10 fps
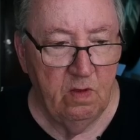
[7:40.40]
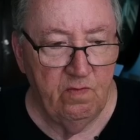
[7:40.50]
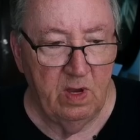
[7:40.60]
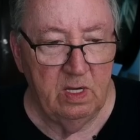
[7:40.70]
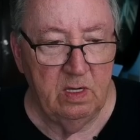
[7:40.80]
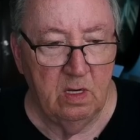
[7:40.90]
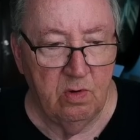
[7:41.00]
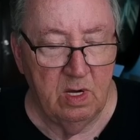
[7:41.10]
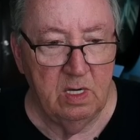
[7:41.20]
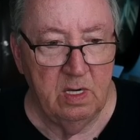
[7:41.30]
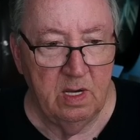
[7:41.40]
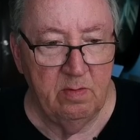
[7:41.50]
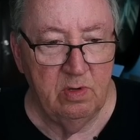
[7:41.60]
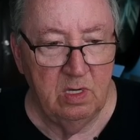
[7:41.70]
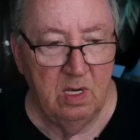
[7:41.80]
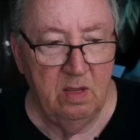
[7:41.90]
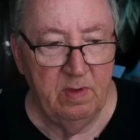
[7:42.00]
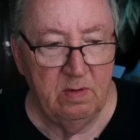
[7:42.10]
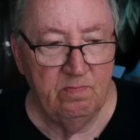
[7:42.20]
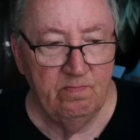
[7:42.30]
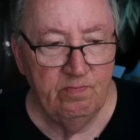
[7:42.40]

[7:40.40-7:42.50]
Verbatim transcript: Finding a quiet neighborhood to live in.